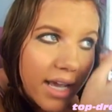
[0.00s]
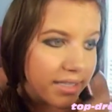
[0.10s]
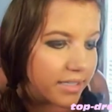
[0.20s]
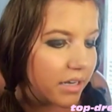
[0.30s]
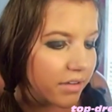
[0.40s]

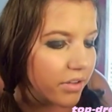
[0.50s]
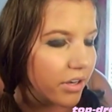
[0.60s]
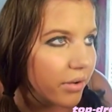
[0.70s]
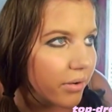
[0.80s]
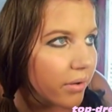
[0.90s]
intense
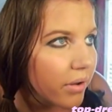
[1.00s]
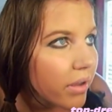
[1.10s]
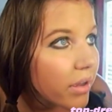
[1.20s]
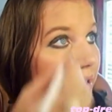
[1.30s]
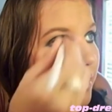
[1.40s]
enough, you
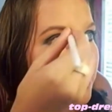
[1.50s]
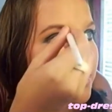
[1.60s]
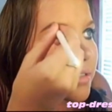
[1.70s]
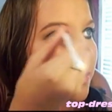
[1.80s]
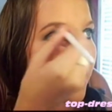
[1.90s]
know?
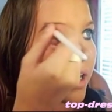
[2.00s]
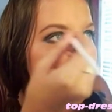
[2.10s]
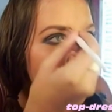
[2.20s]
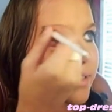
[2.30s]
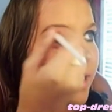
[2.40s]
Just
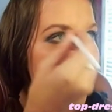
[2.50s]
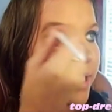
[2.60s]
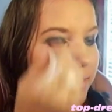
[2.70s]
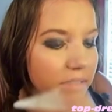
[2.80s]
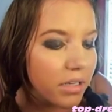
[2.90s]
not
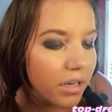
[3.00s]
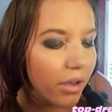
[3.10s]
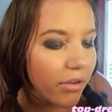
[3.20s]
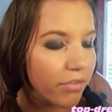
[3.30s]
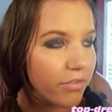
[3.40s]
intense
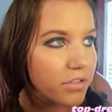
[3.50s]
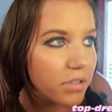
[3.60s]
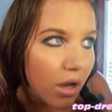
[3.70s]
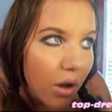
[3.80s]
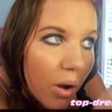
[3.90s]

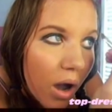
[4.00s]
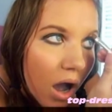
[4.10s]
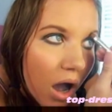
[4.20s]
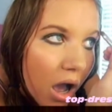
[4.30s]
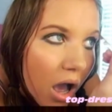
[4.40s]
enough, so
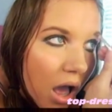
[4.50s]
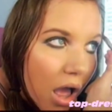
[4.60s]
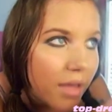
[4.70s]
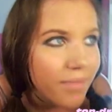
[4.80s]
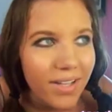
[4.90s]

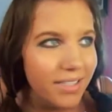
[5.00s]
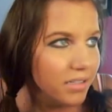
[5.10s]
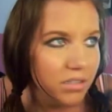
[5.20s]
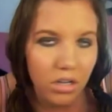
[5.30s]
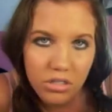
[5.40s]

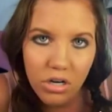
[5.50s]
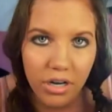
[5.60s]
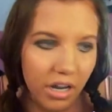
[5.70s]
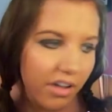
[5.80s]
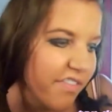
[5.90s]
that's just
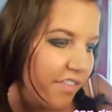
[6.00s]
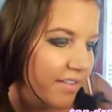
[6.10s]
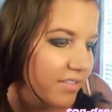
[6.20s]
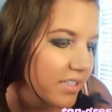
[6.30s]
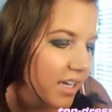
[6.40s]
not dark
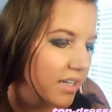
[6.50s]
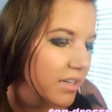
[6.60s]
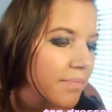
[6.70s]
enough, I've